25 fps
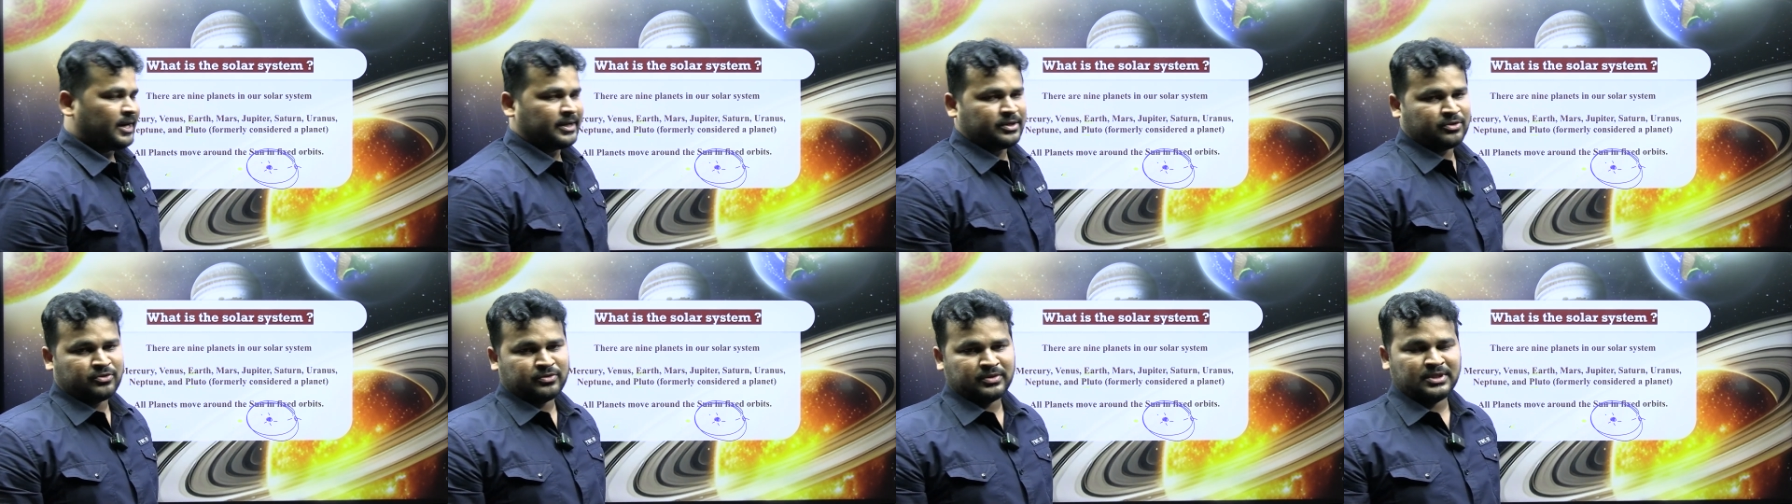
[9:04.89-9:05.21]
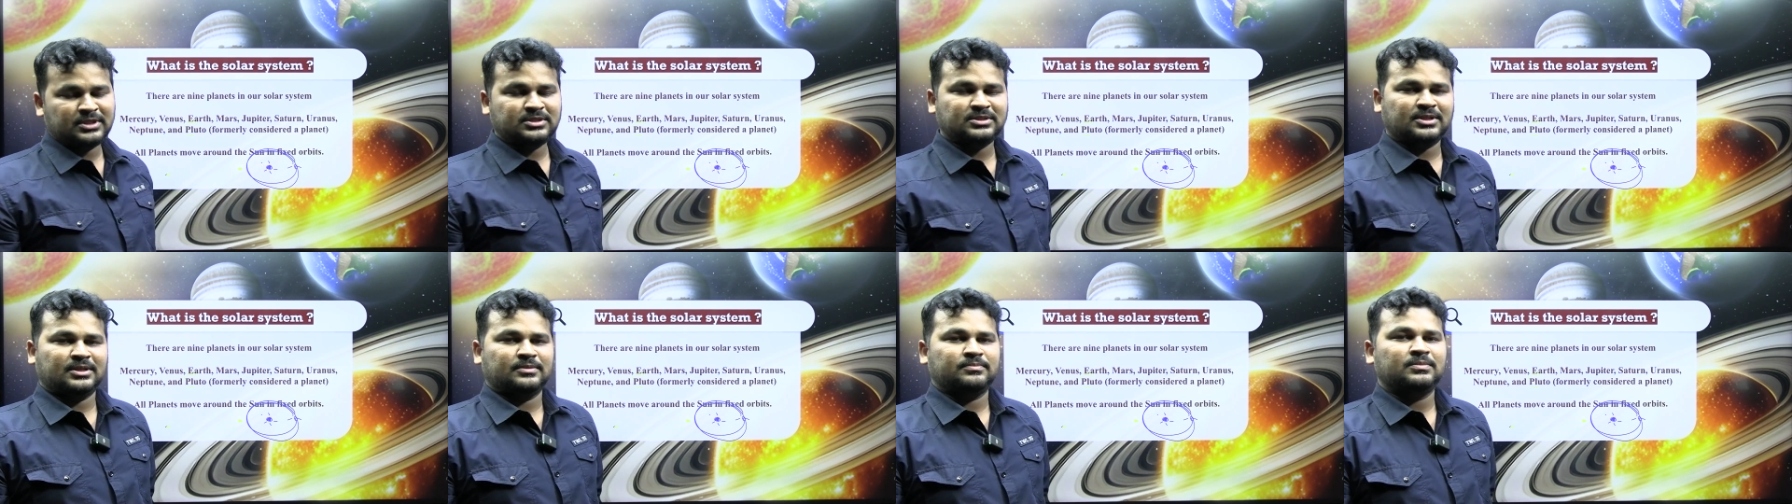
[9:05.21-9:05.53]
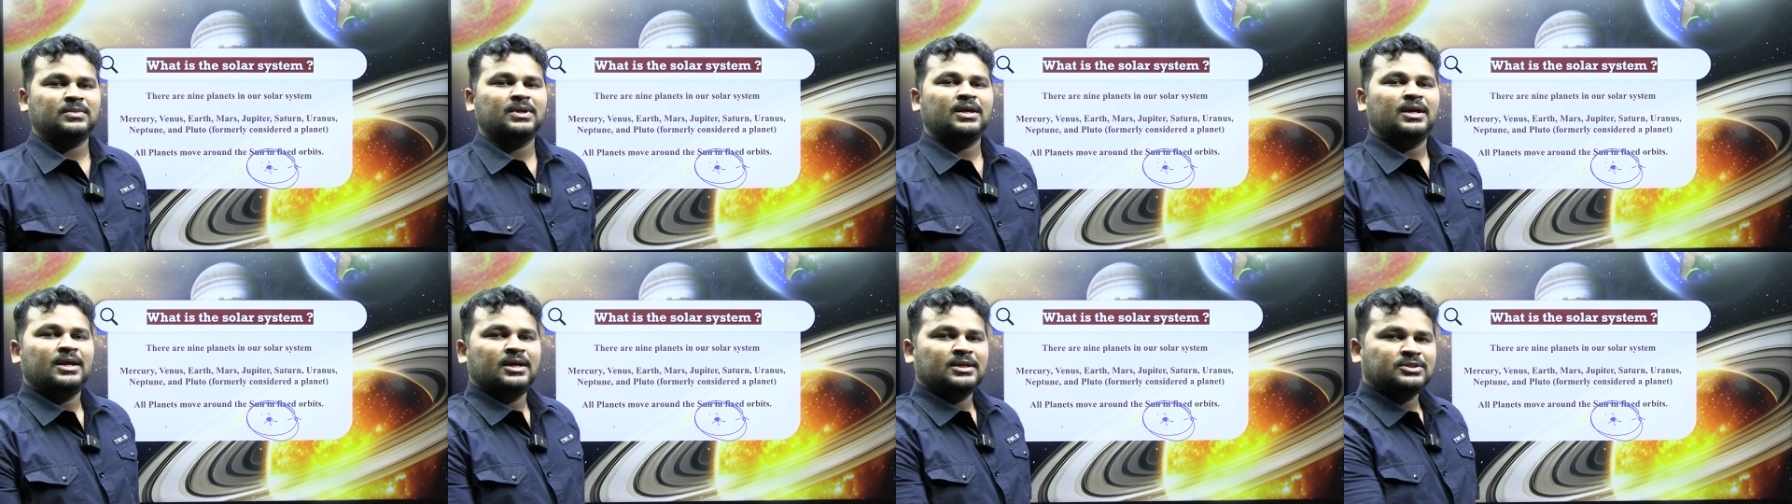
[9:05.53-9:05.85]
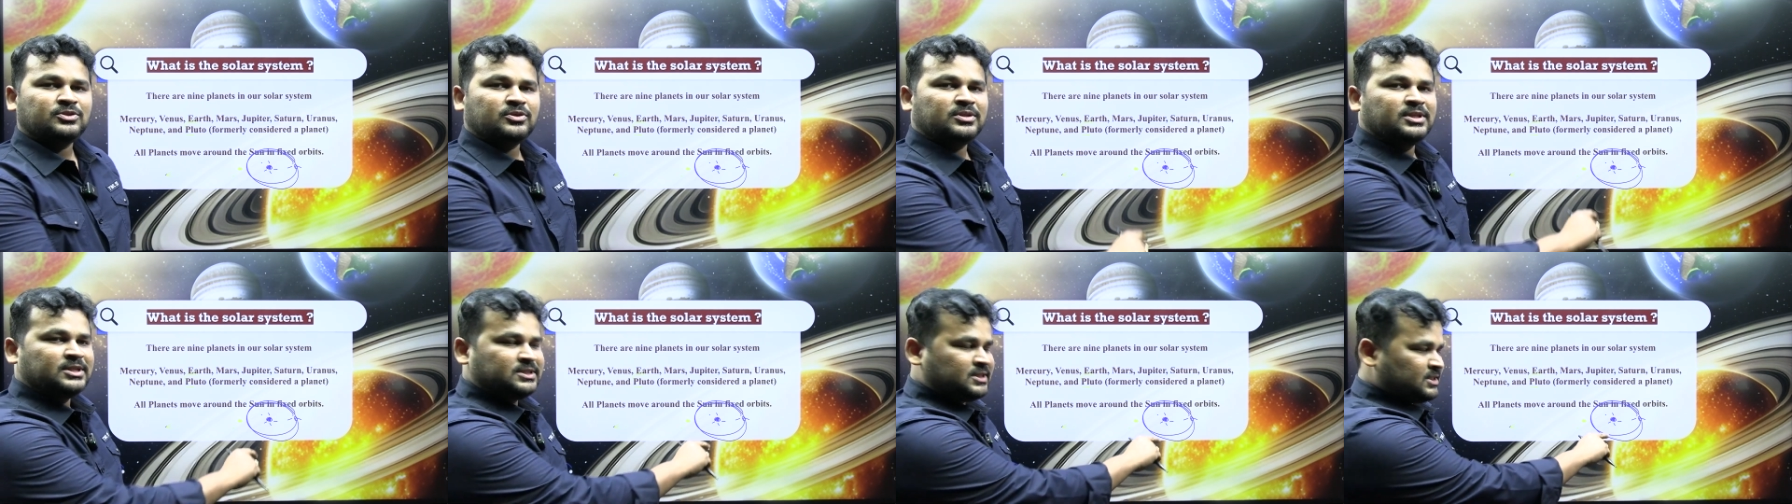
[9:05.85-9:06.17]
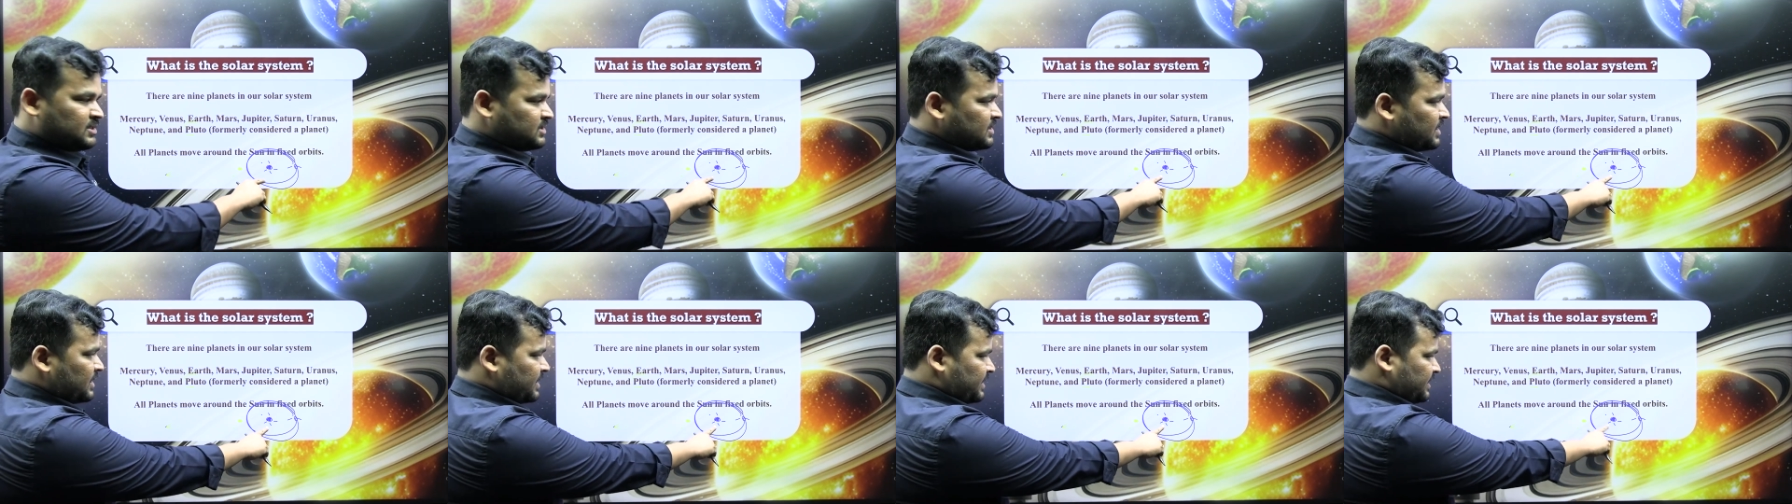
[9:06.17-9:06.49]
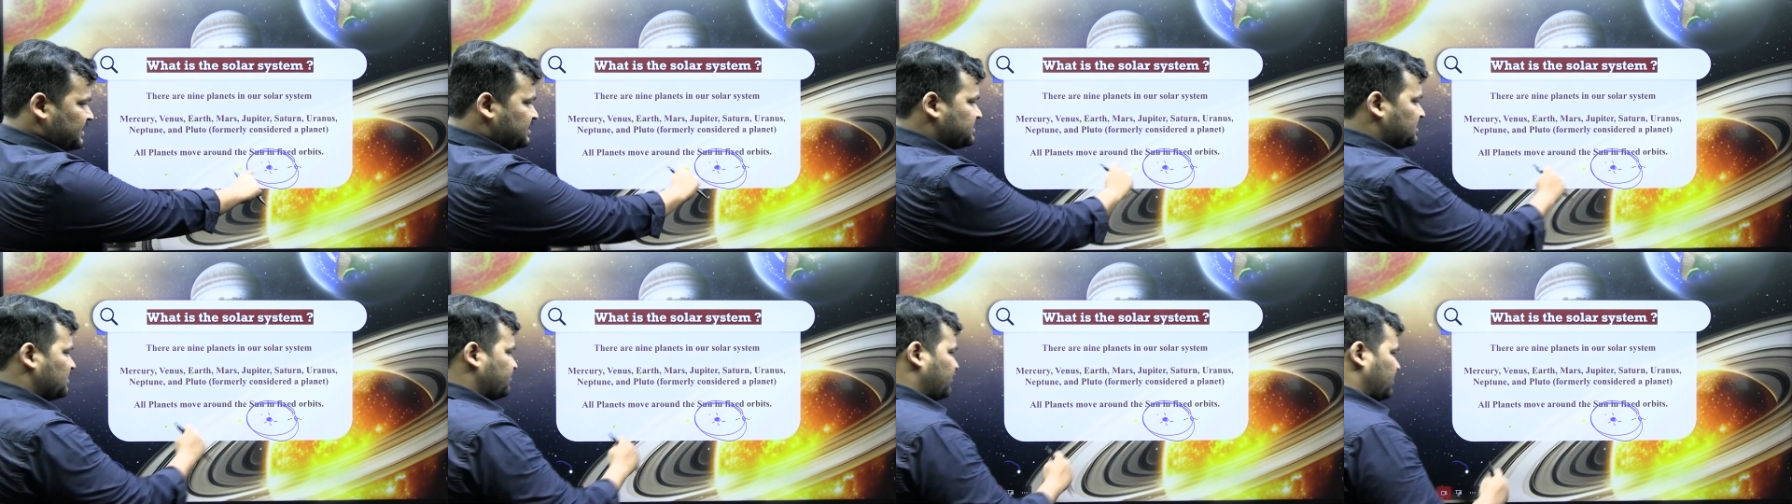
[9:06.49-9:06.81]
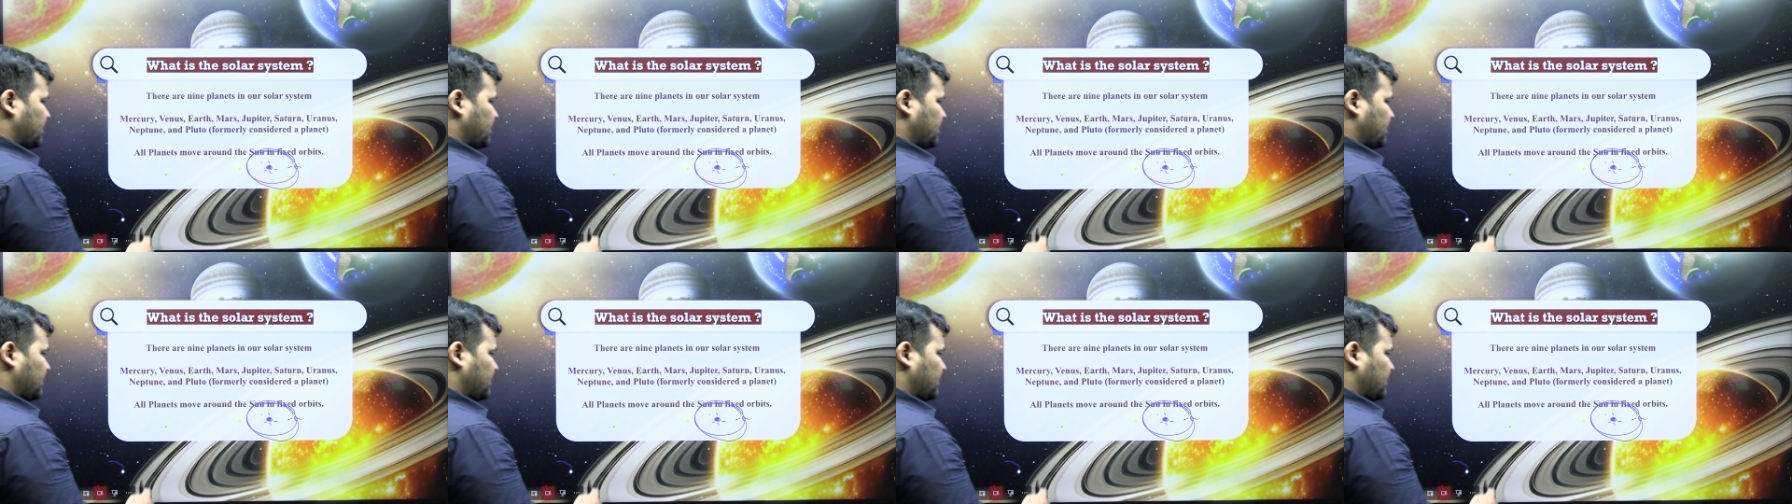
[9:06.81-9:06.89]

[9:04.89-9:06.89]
around the sun. So this is the reason